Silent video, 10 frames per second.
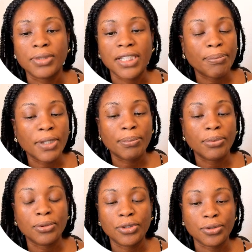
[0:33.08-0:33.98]
send
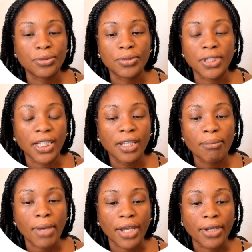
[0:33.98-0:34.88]
people to the link
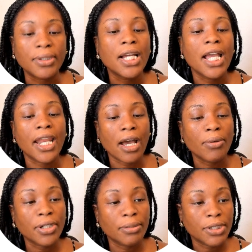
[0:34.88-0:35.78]
in bio. And
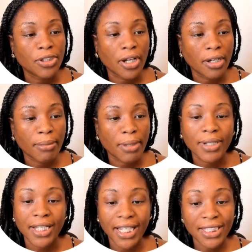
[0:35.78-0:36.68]
now we're going to be talking
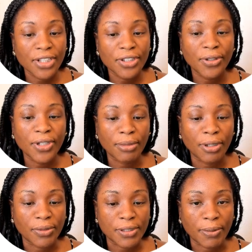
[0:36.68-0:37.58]
about connecting your
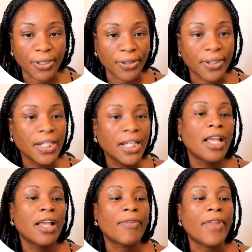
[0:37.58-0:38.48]
email responder.
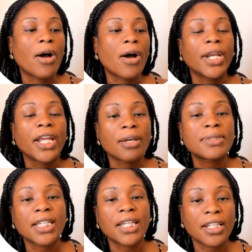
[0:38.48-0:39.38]
Now, when it
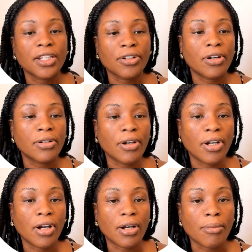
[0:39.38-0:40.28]
comes to connecting your
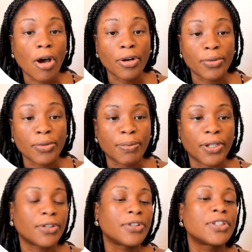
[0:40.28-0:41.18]

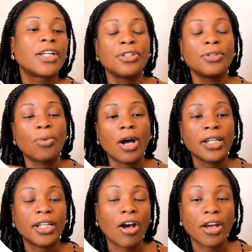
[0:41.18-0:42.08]
autoresponders, you
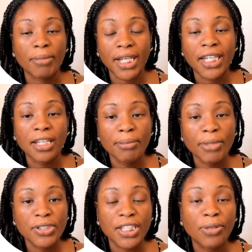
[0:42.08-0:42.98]
want an automated
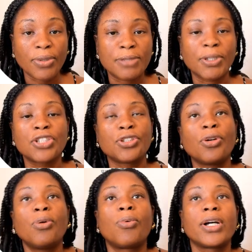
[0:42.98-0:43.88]
email sequence because
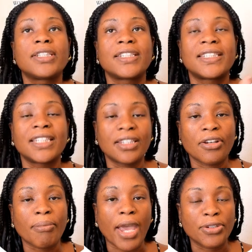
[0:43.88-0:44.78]
you don't want to sit
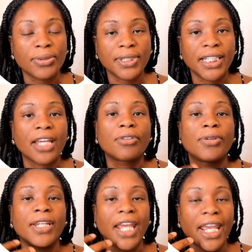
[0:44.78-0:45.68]
there manually and
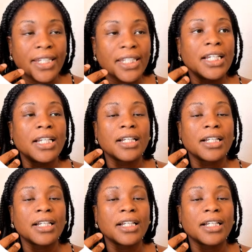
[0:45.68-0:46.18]
create